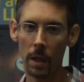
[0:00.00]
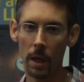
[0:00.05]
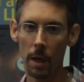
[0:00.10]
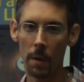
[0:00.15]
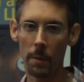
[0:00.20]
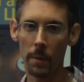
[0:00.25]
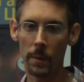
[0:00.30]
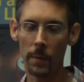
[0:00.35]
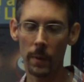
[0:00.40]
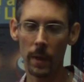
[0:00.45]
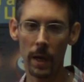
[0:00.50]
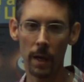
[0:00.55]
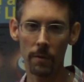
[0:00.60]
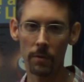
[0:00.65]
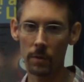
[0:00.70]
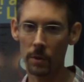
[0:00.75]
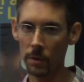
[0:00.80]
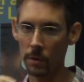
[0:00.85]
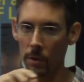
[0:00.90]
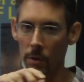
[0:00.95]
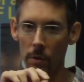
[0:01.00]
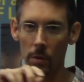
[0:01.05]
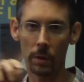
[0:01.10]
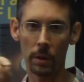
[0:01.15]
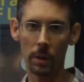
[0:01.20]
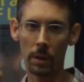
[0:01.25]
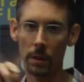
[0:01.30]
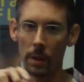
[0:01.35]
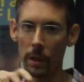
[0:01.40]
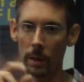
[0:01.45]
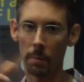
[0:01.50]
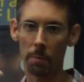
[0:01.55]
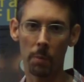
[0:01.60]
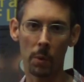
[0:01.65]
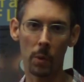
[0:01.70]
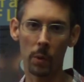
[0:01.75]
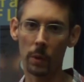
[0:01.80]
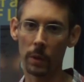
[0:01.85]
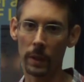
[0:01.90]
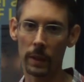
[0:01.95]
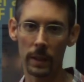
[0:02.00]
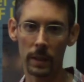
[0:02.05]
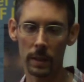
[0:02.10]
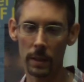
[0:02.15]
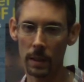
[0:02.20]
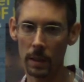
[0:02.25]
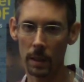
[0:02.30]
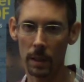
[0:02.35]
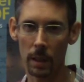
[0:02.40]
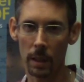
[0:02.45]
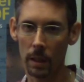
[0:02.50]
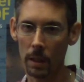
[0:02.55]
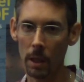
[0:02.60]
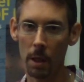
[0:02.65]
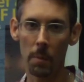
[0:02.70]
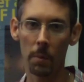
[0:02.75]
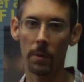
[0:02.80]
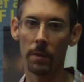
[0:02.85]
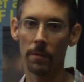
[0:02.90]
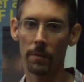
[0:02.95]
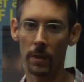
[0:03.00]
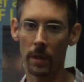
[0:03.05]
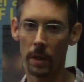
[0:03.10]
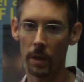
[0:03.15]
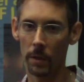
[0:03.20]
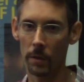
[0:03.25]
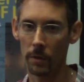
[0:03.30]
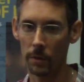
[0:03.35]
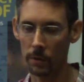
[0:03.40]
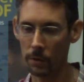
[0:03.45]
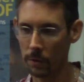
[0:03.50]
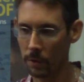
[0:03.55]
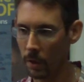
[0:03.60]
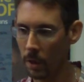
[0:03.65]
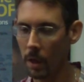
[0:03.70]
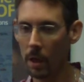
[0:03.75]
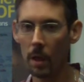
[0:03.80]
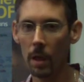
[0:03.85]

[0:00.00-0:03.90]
And then we have just a little bold listing and a couple of others.